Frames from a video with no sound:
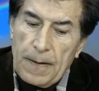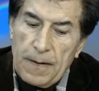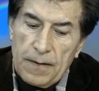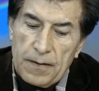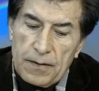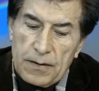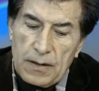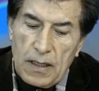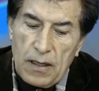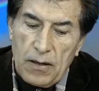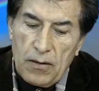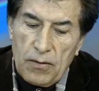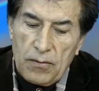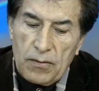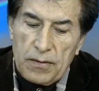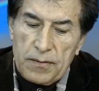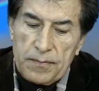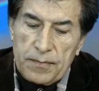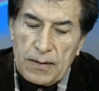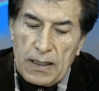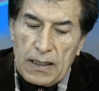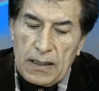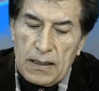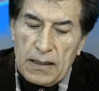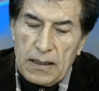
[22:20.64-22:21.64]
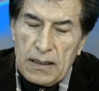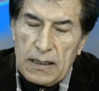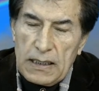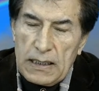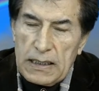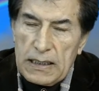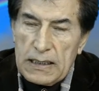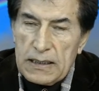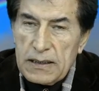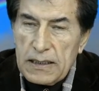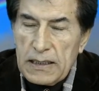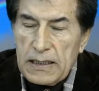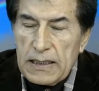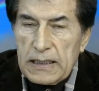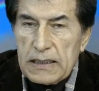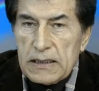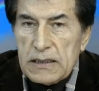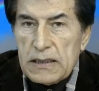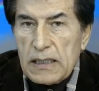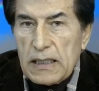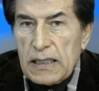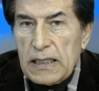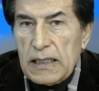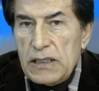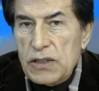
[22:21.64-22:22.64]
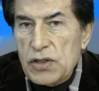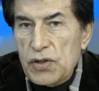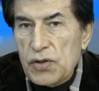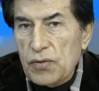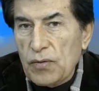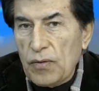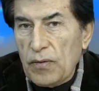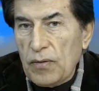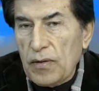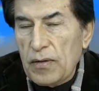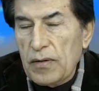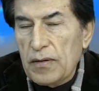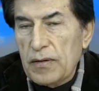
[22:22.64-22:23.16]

Now, in the intellectual,